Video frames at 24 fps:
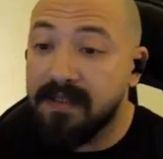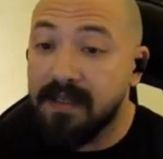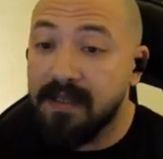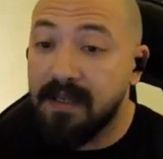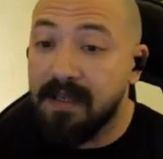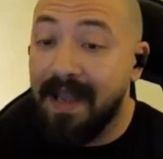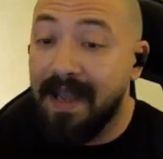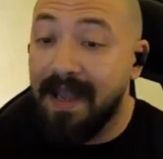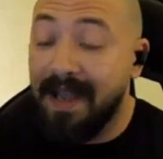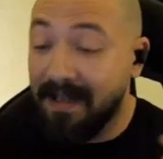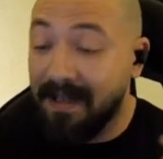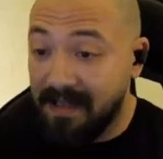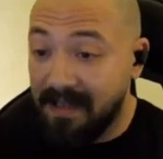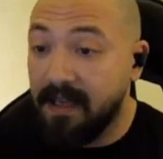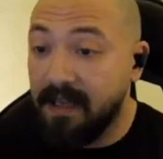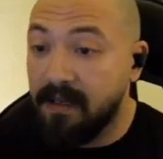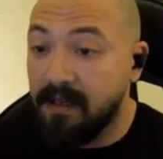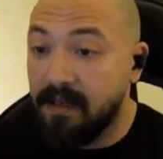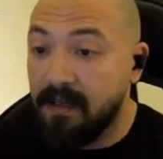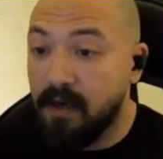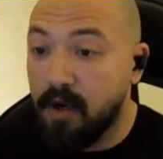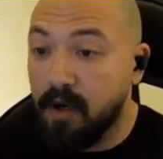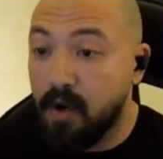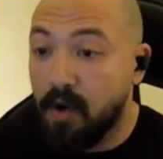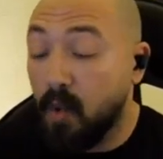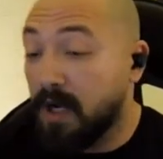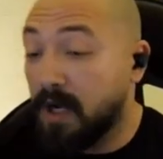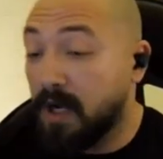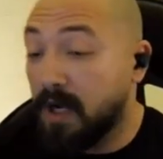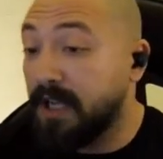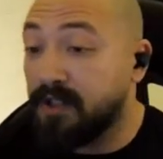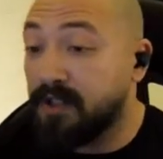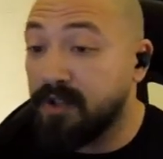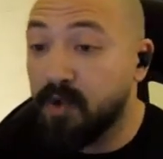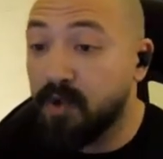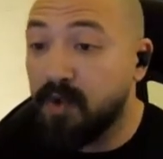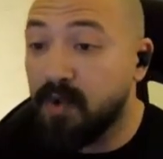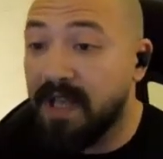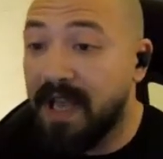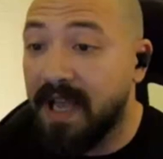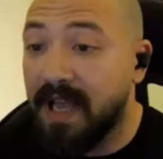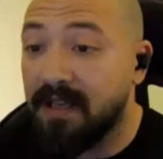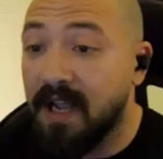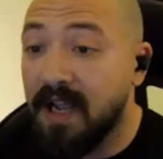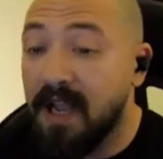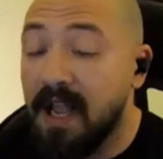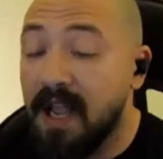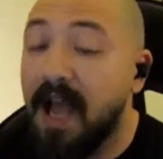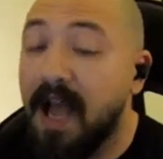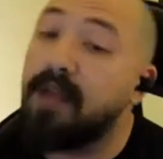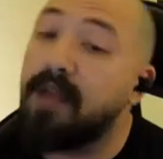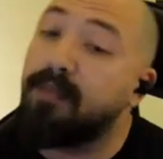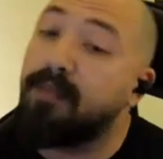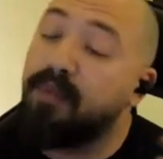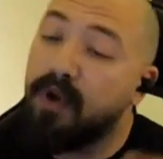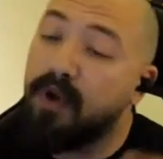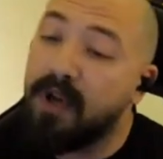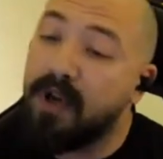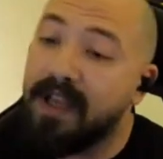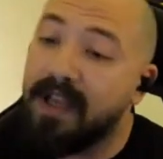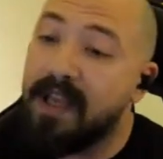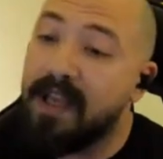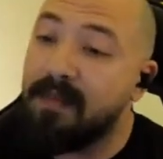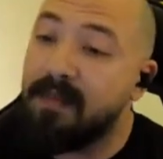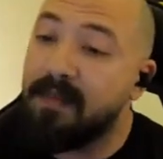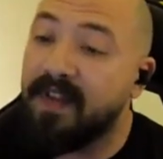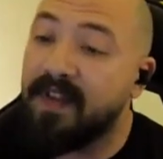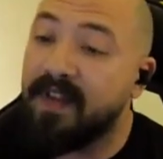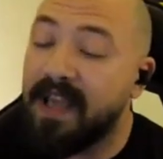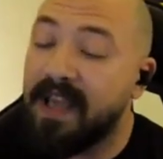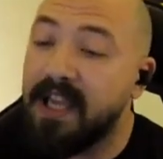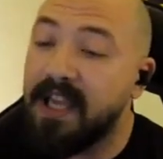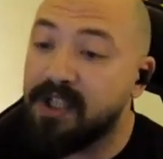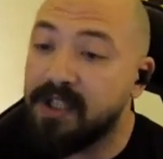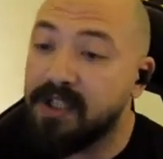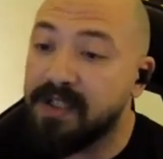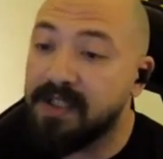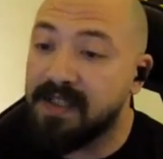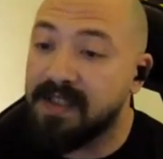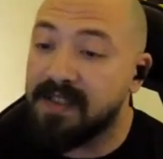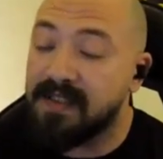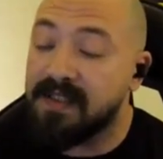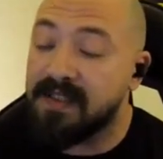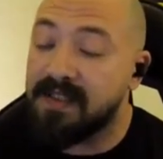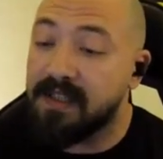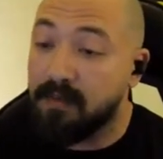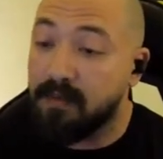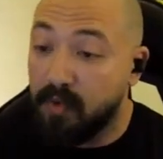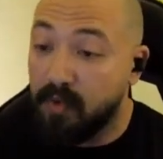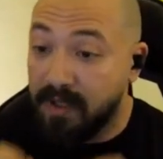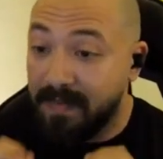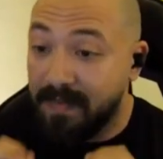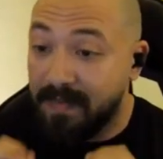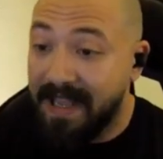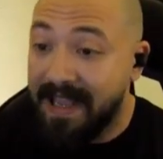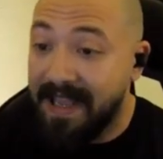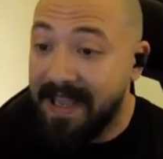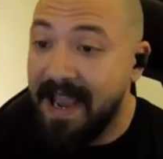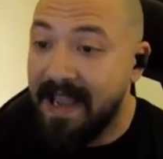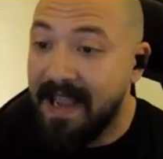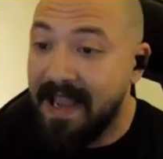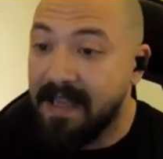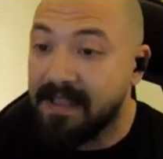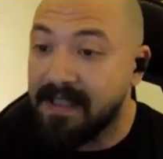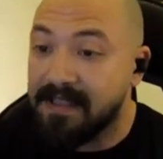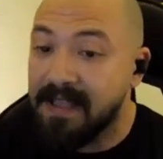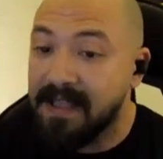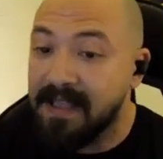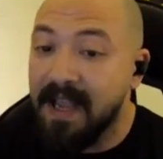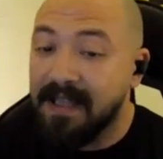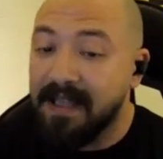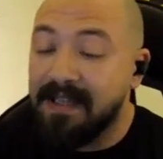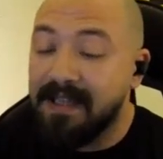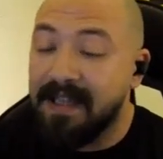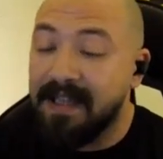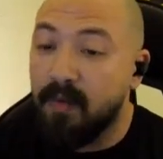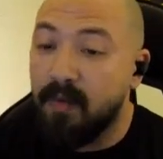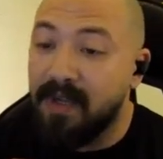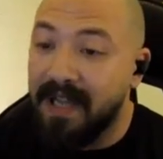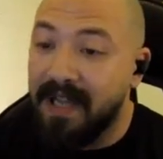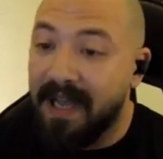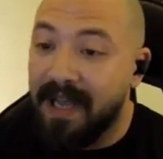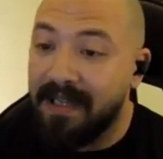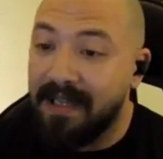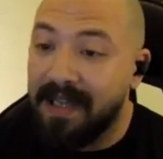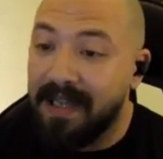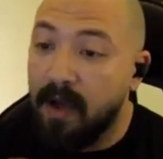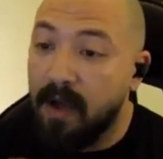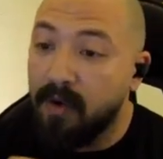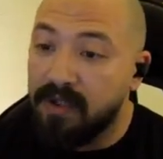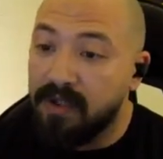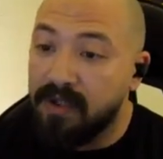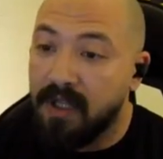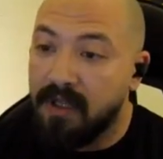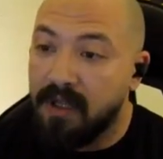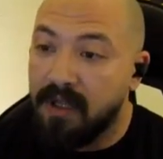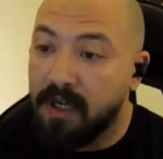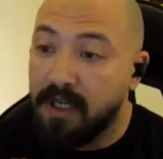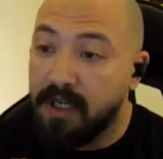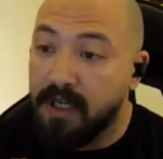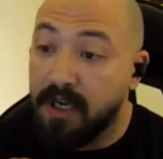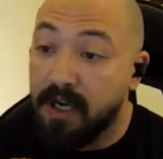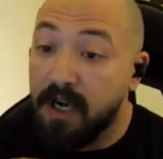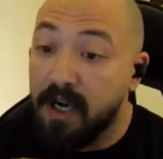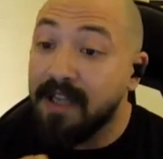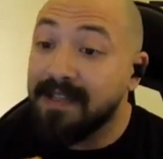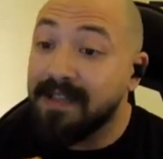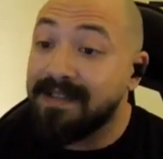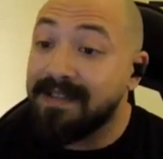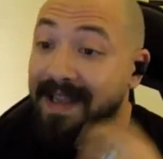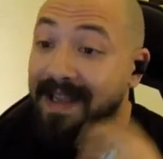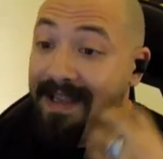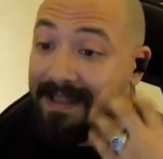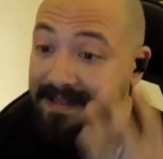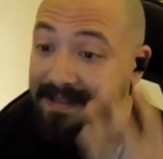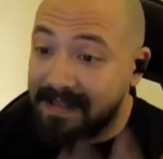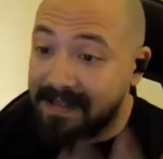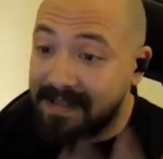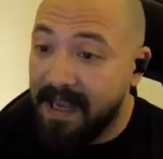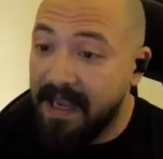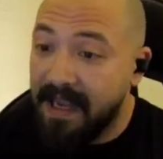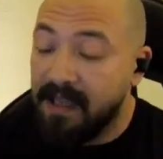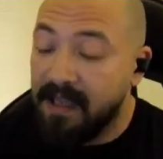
And then when I do that, I put a gamification system with mechanics that would allow the learner to attain